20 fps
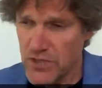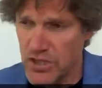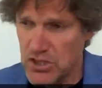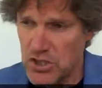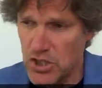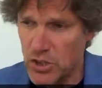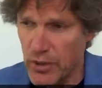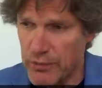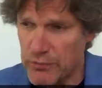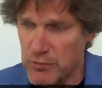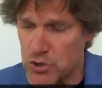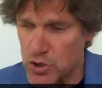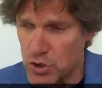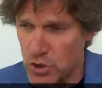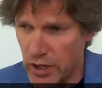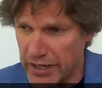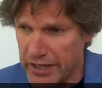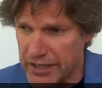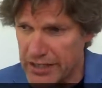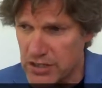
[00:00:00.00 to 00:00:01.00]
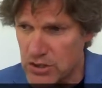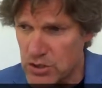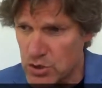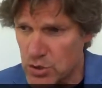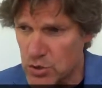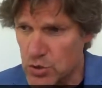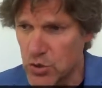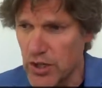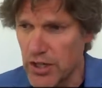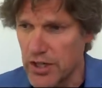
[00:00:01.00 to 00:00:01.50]
so I'm trying
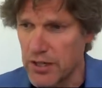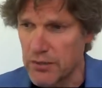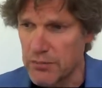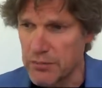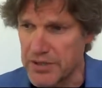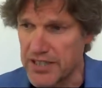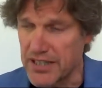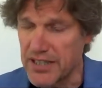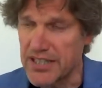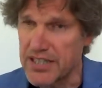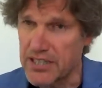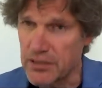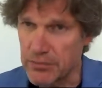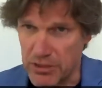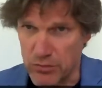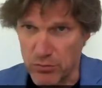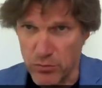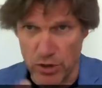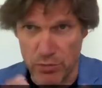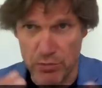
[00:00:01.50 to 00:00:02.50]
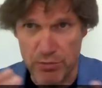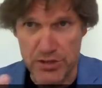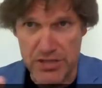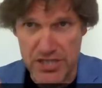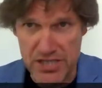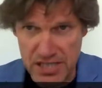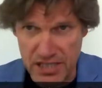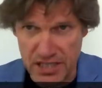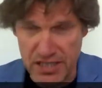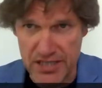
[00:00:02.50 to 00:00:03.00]
to be a little bit more
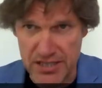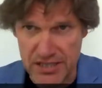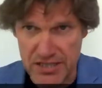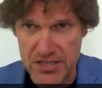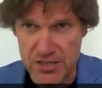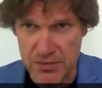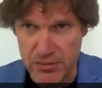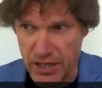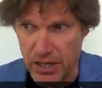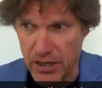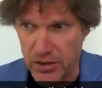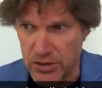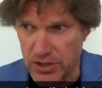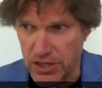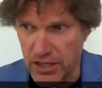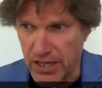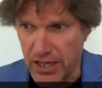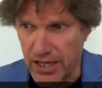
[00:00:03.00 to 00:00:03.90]
precise about